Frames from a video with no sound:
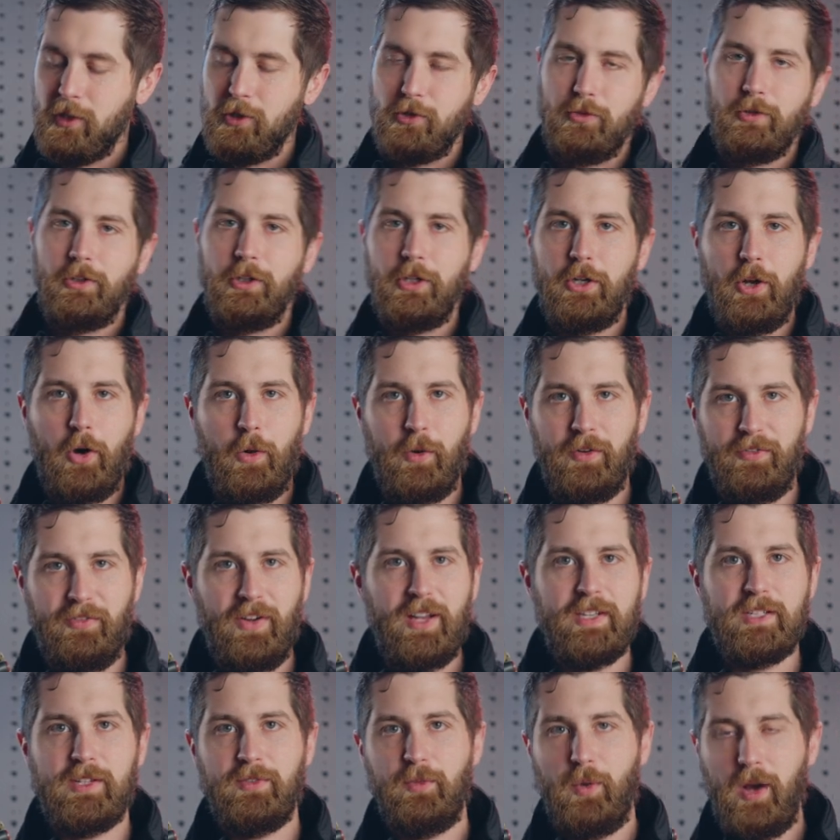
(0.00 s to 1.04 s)
There's really no
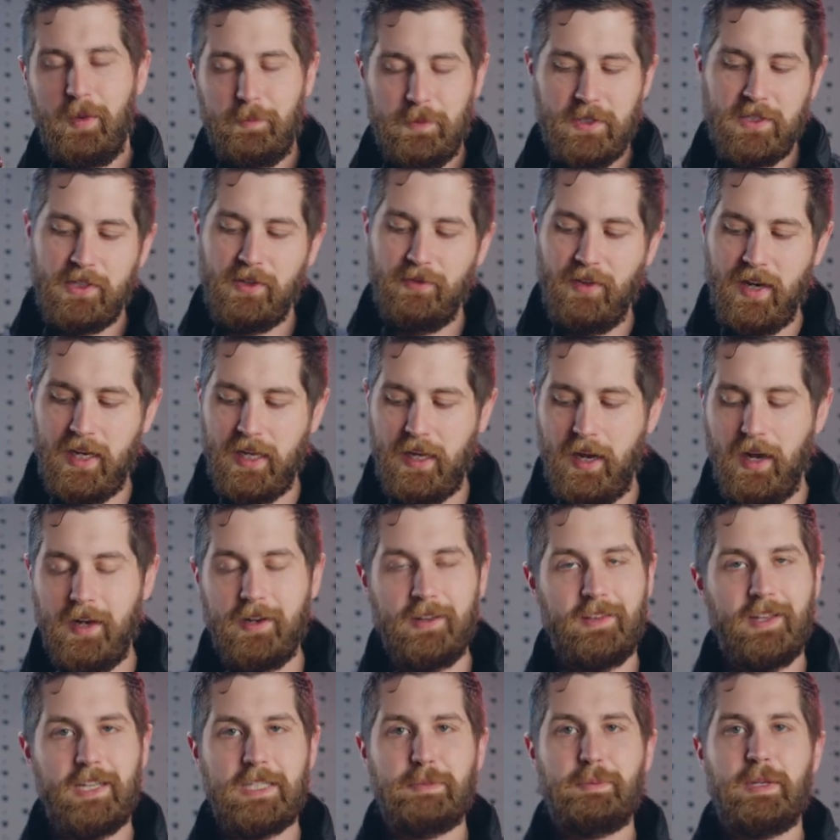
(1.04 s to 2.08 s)
offensive weapons of any kind,
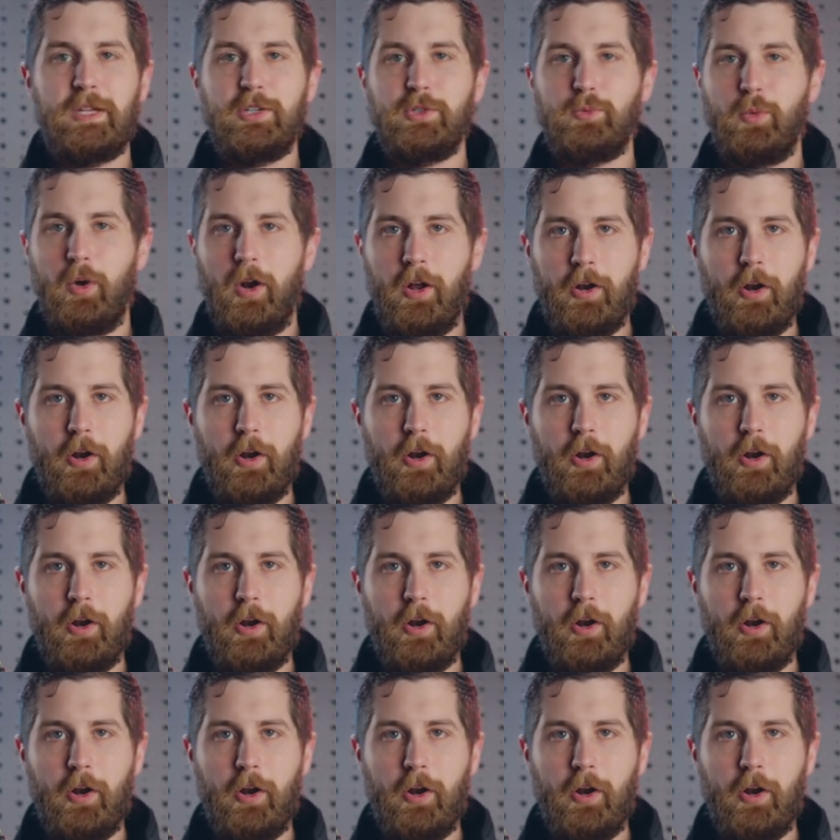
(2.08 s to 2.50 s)
and that's because we're